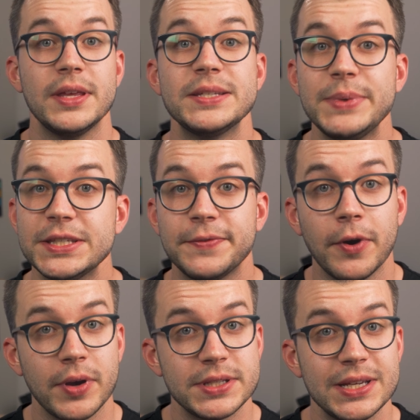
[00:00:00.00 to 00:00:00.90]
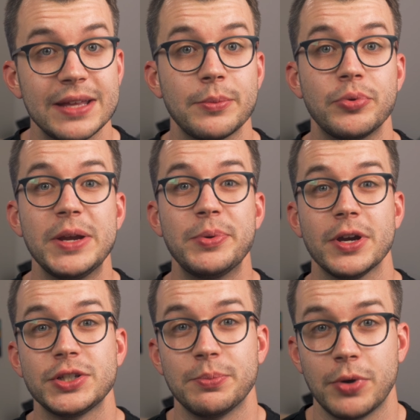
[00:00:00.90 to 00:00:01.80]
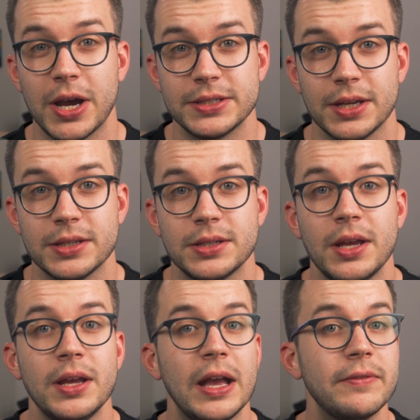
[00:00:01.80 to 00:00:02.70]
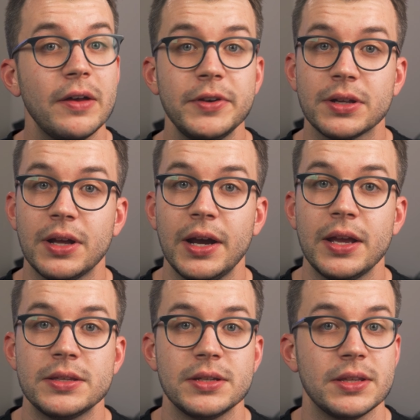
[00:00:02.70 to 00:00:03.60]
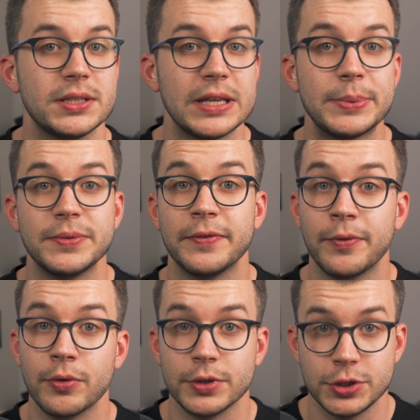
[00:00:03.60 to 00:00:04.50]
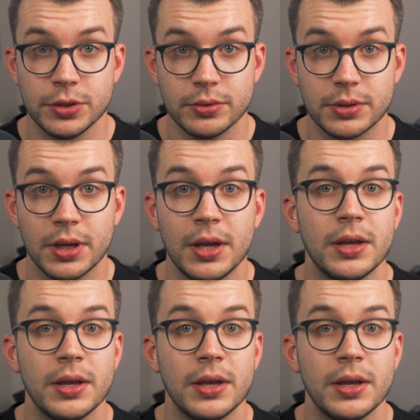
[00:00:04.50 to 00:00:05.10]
This means focusing on the pre-production process, Involve your clients in the steps before the shoot.